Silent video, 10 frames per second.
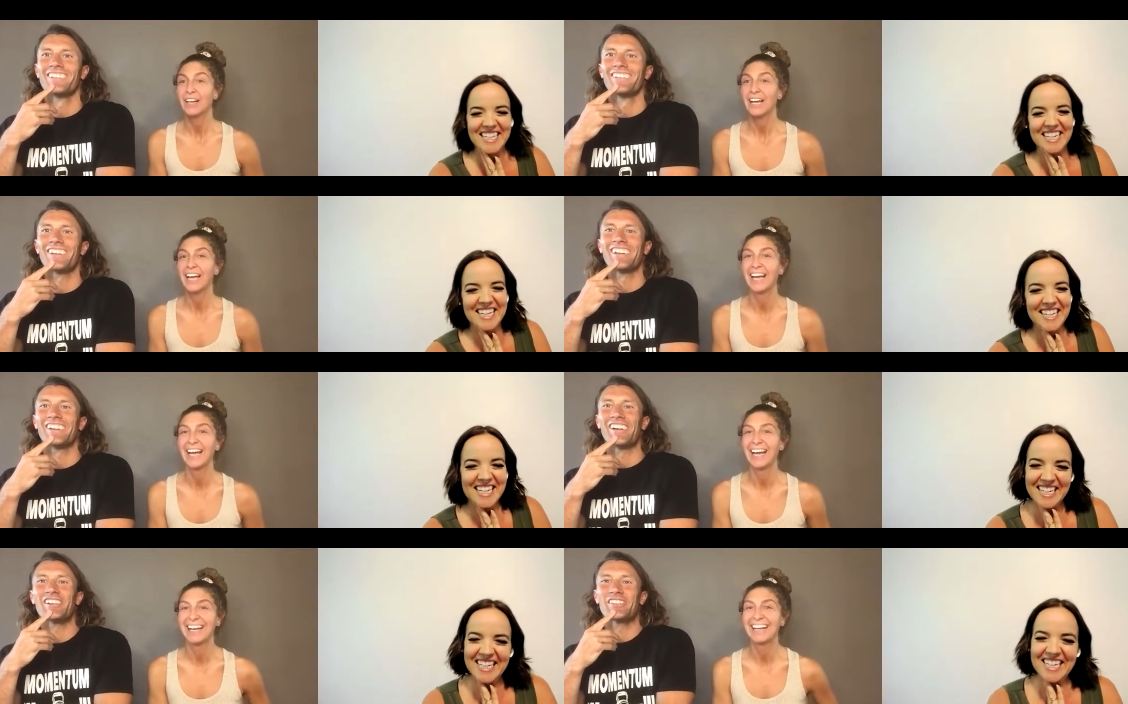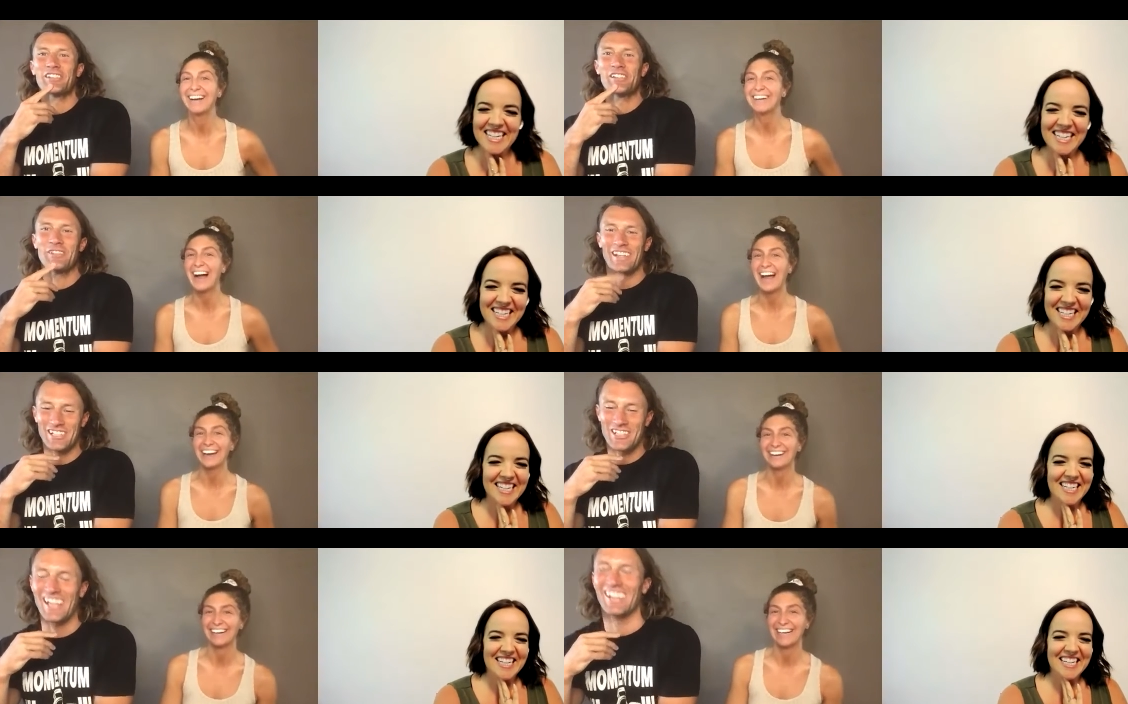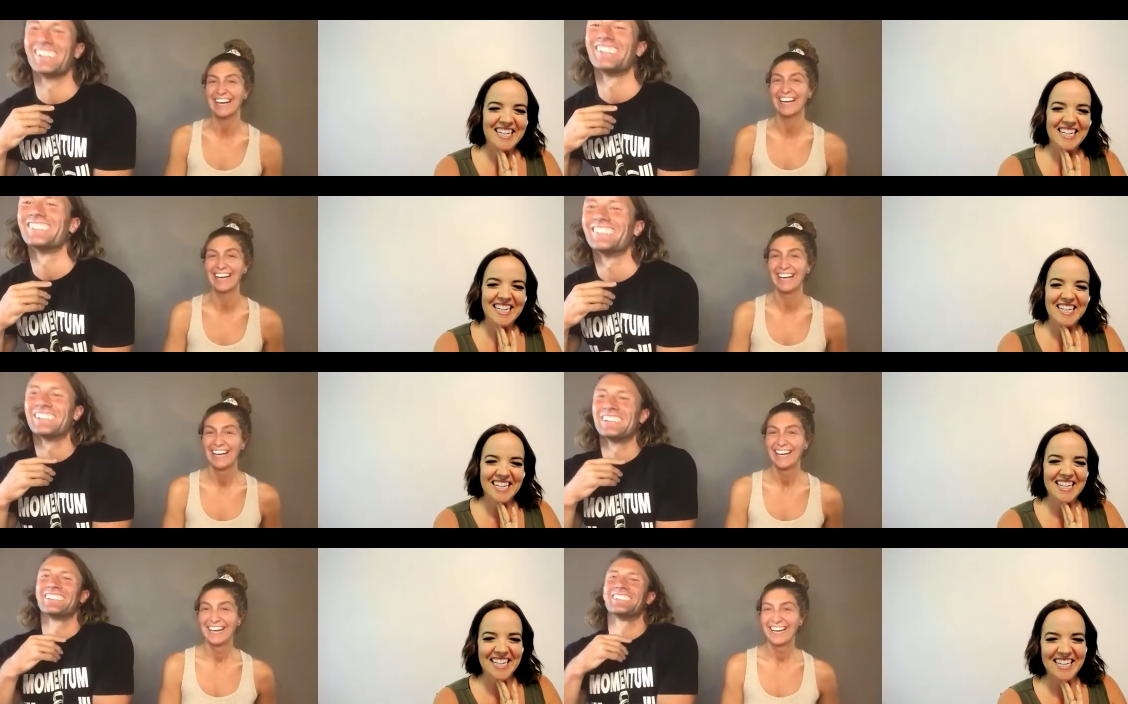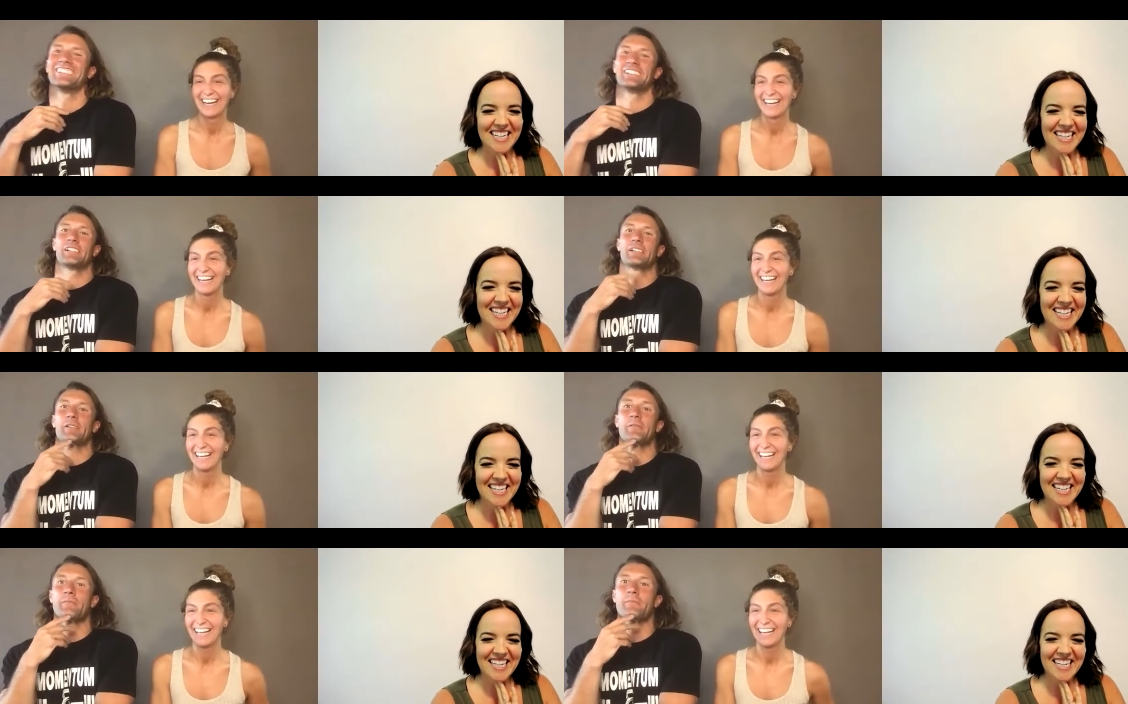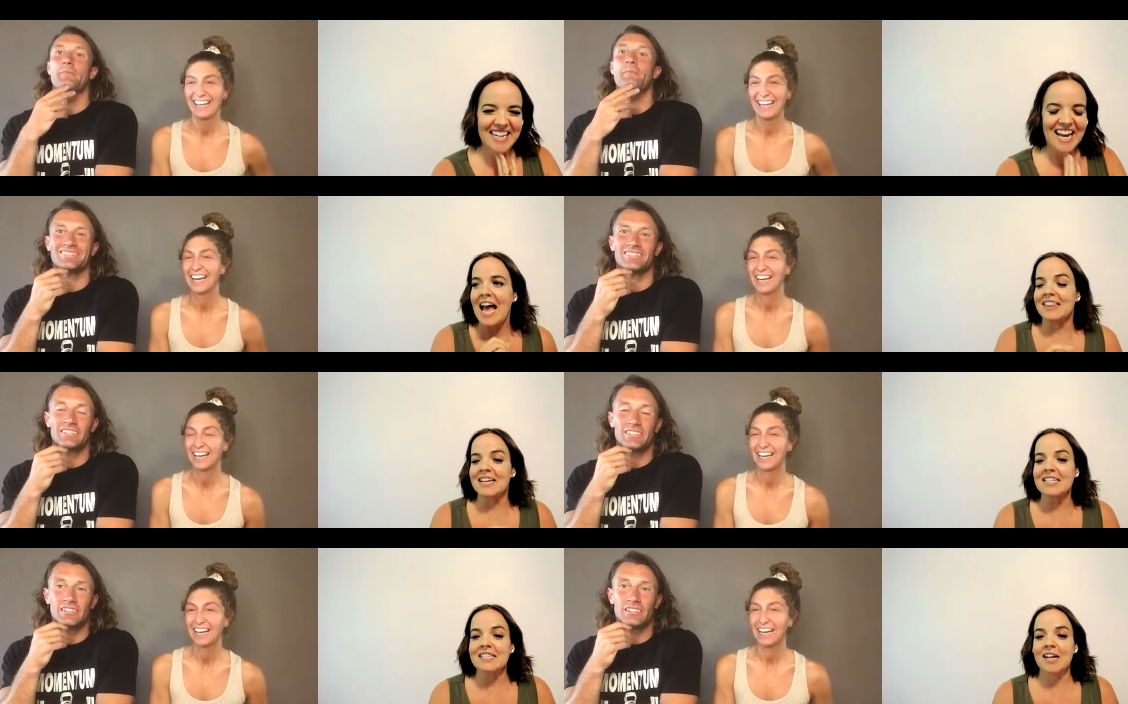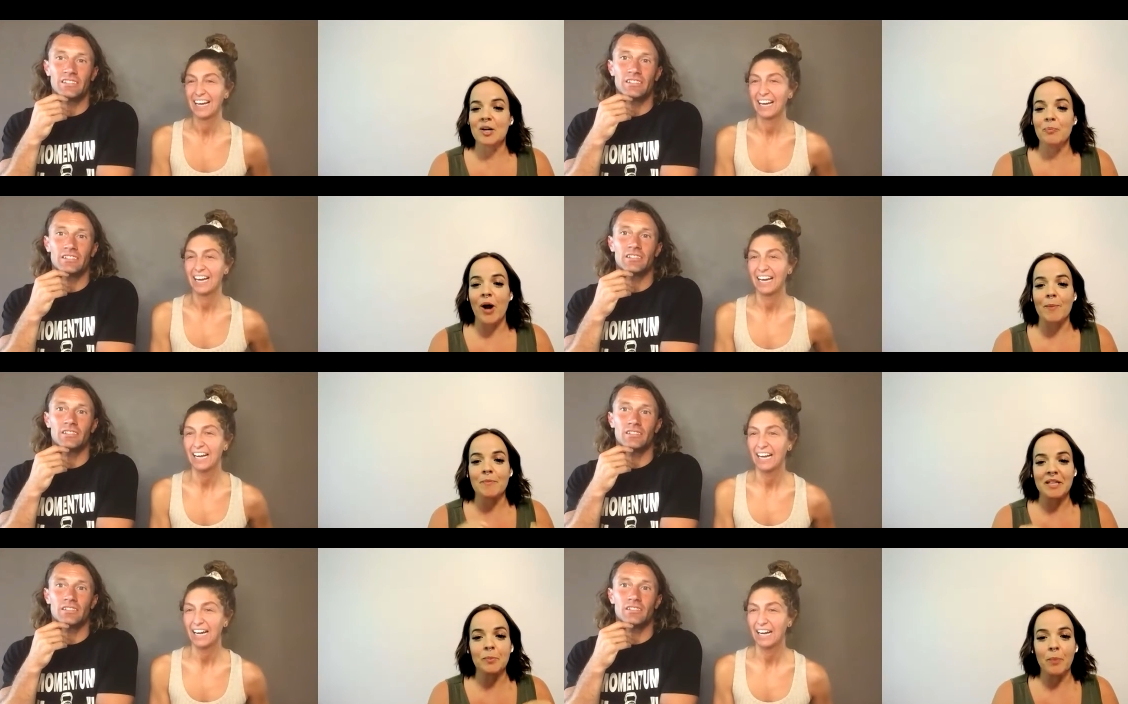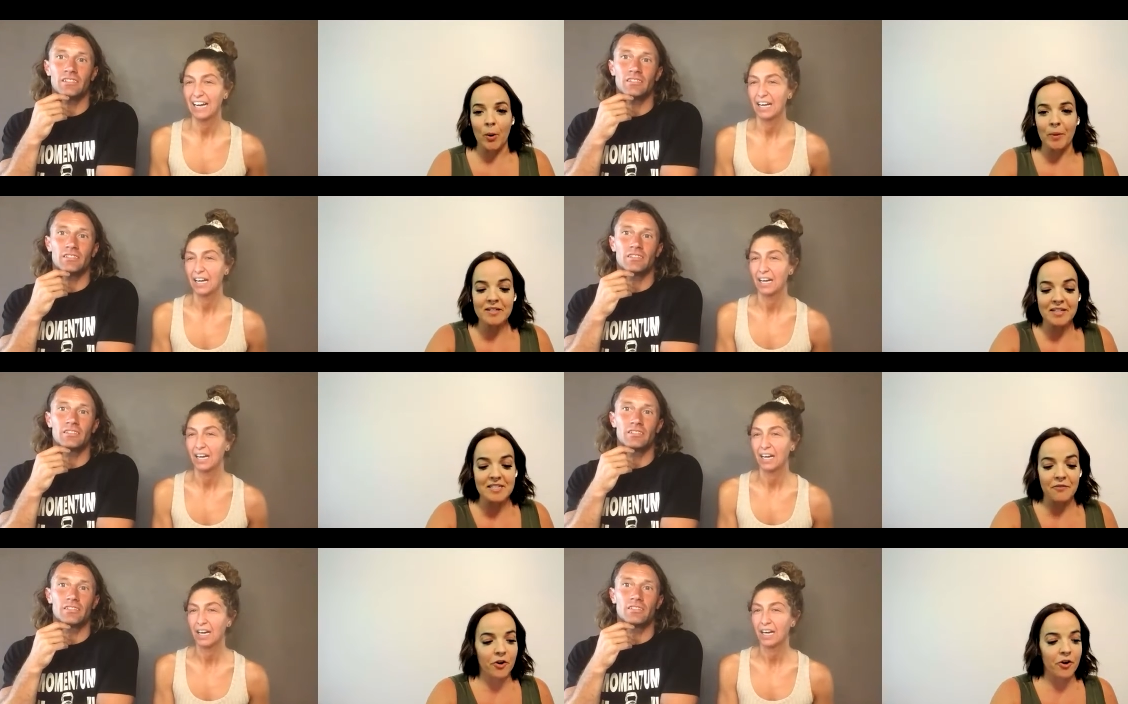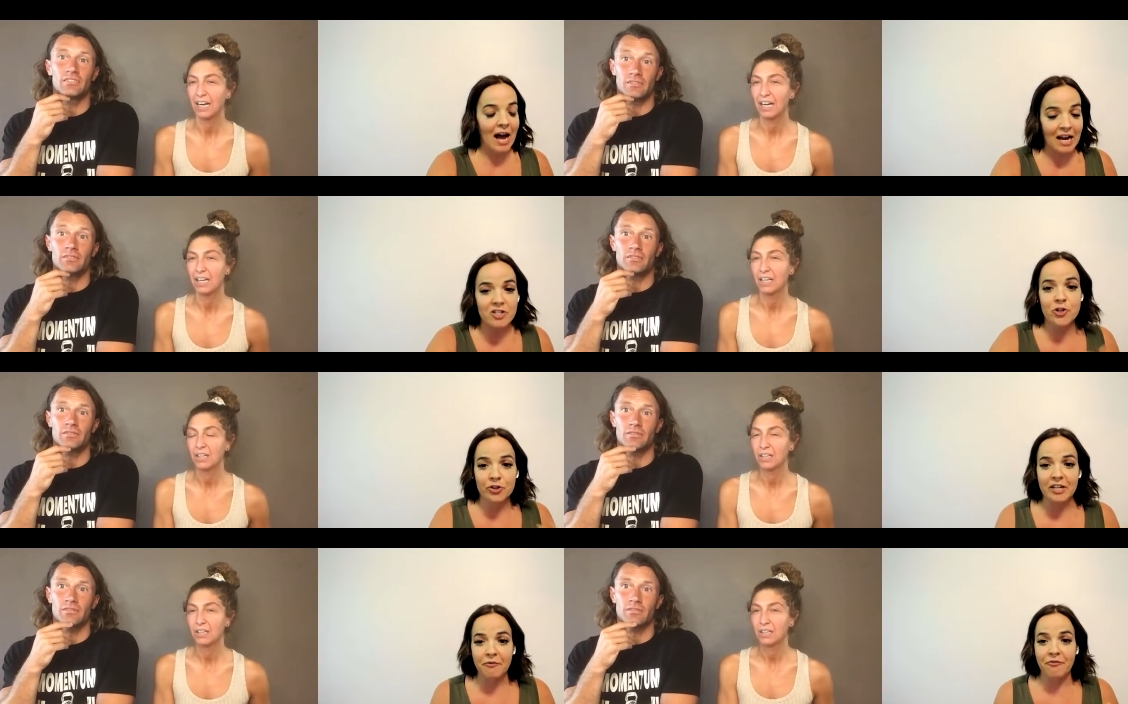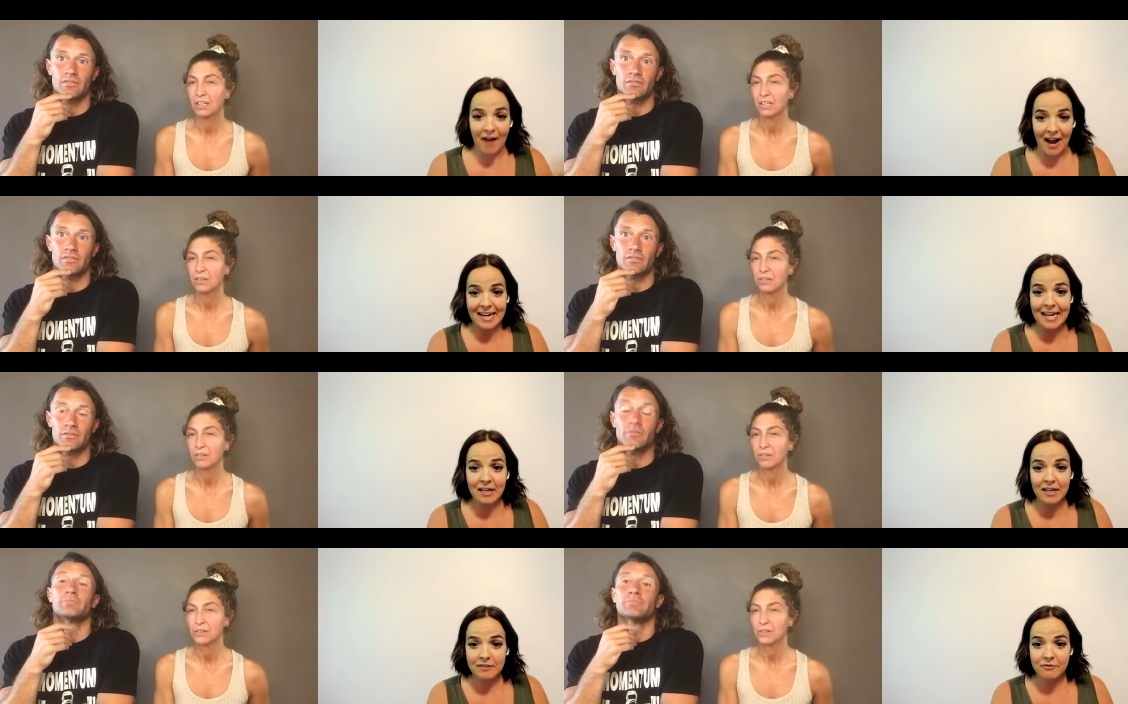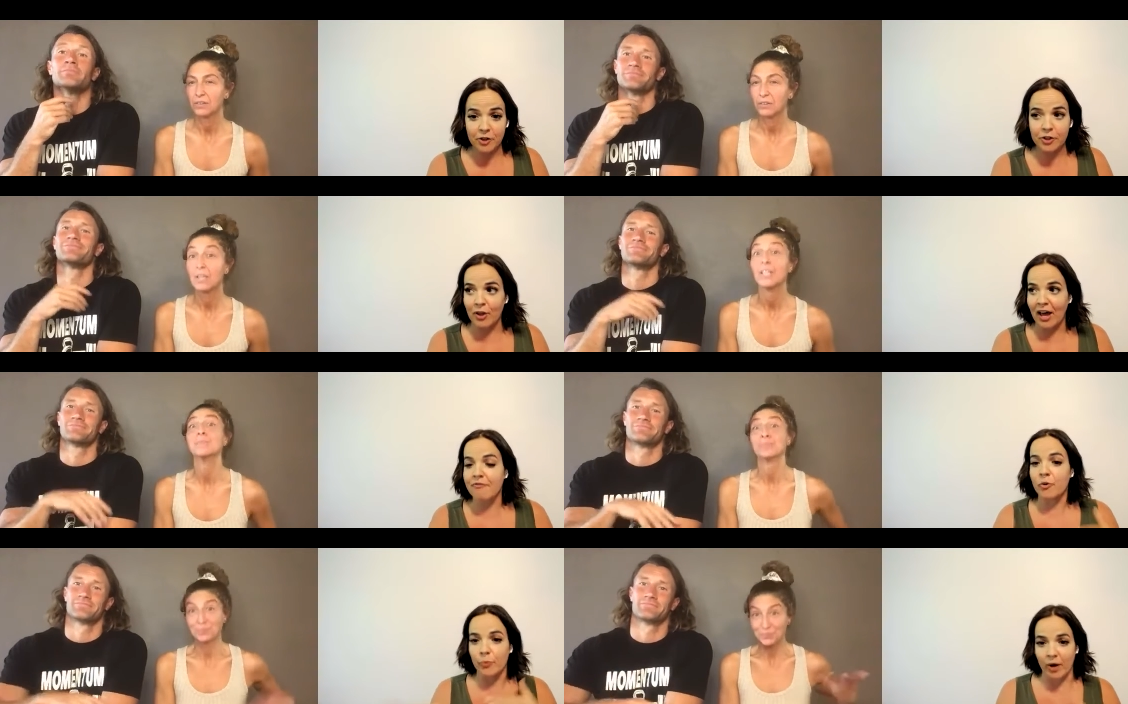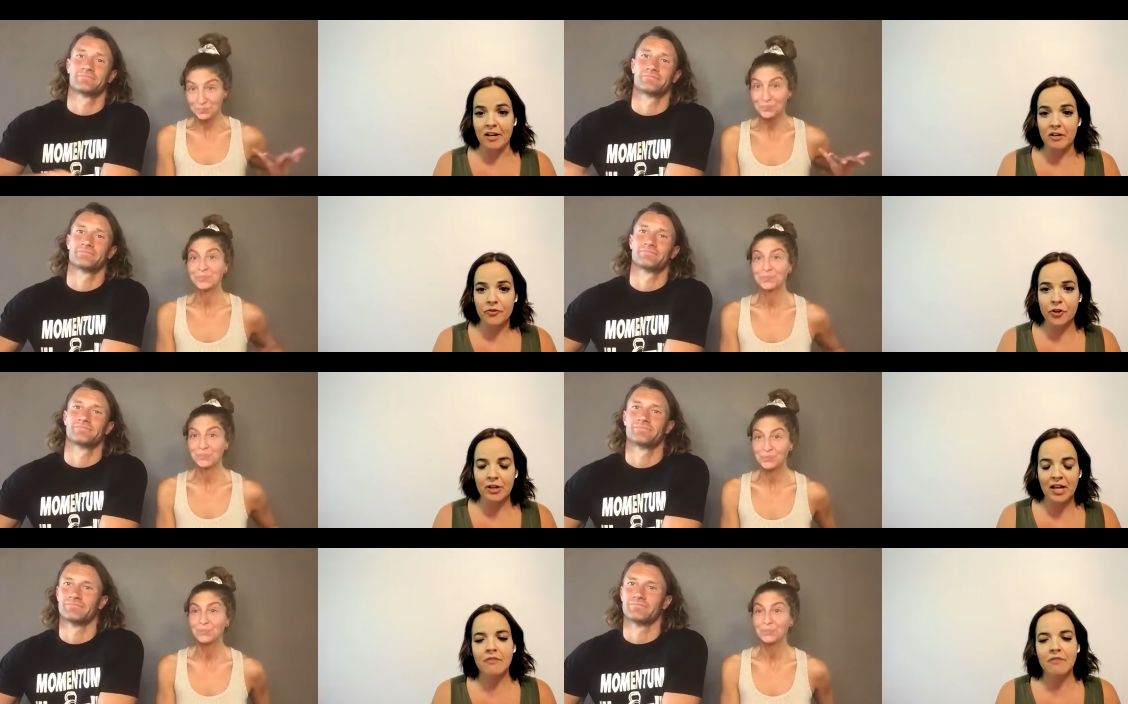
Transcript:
Speaker 1: a-
Speaker 2: no, no, you,
Speaker 1: yeah, you go ahead, yeah. I think it's not a problem in the moment, because if you're actually fighting for your life or running for your